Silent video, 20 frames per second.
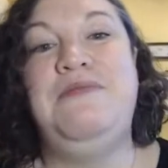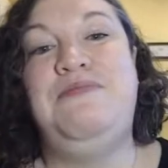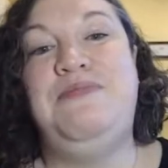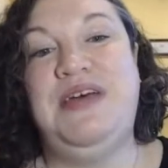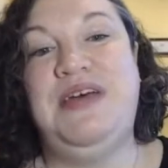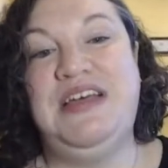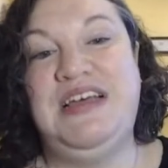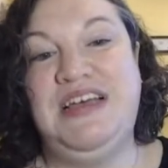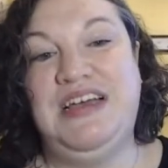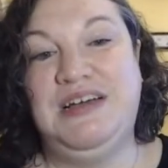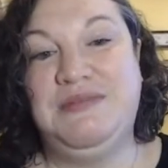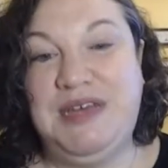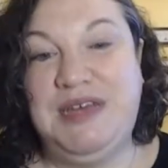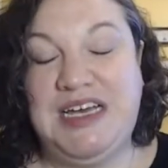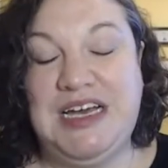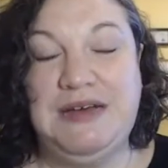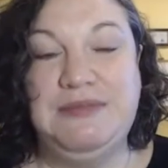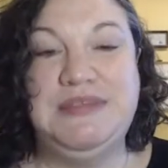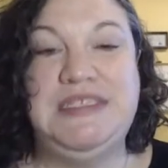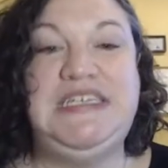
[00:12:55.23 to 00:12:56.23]
but it
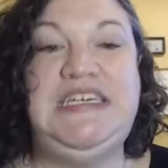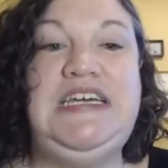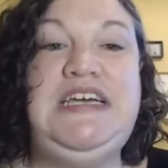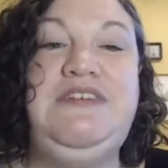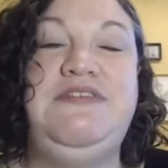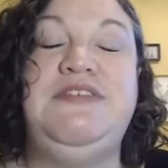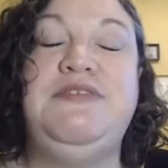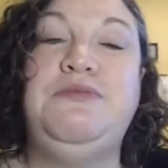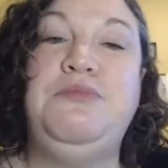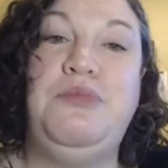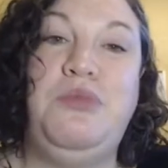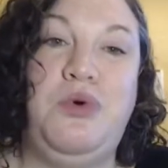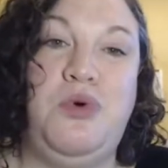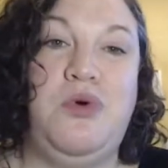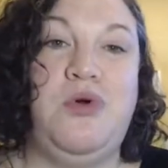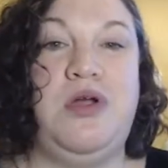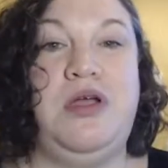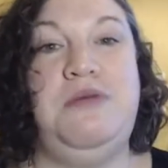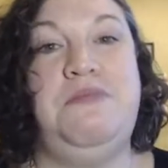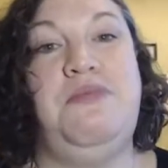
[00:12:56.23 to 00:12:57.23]
becomes even
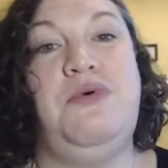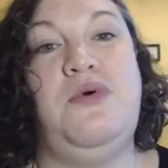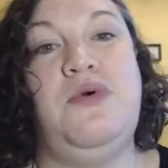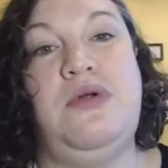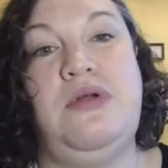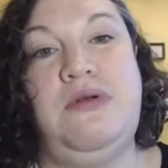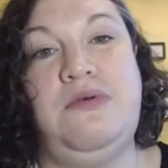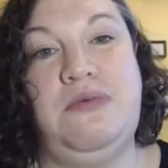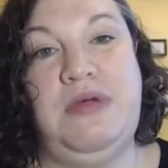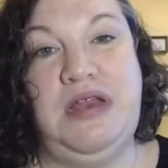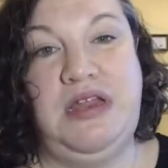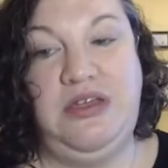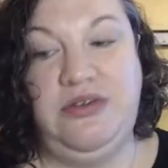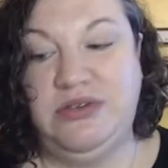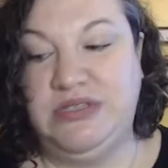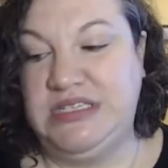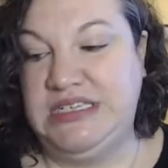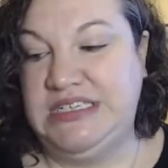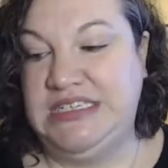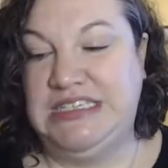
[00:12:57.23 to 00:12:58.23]
more important when
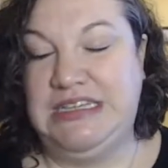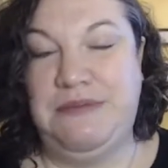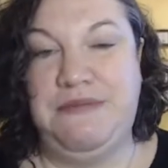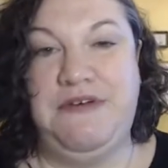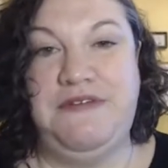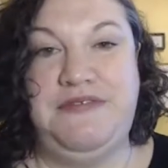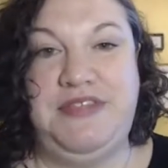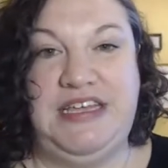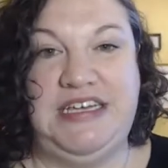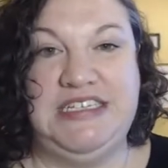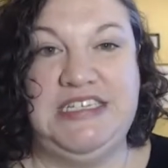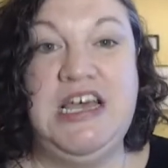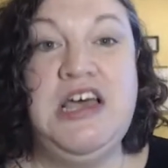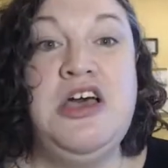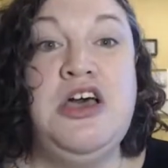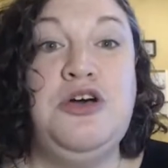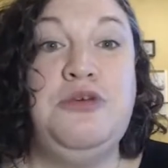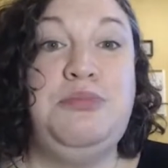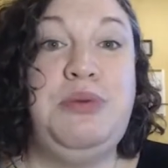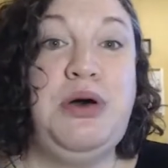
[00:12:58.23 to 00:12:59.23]
using some of these
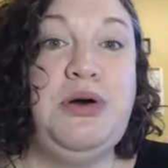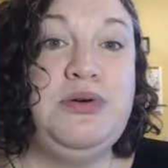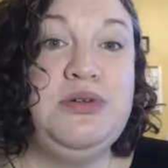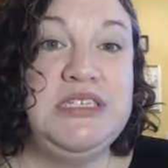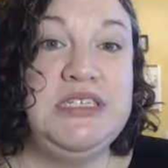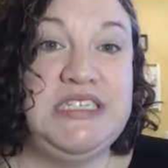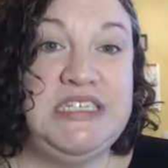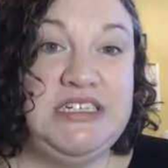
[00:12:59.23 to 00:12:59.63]
potent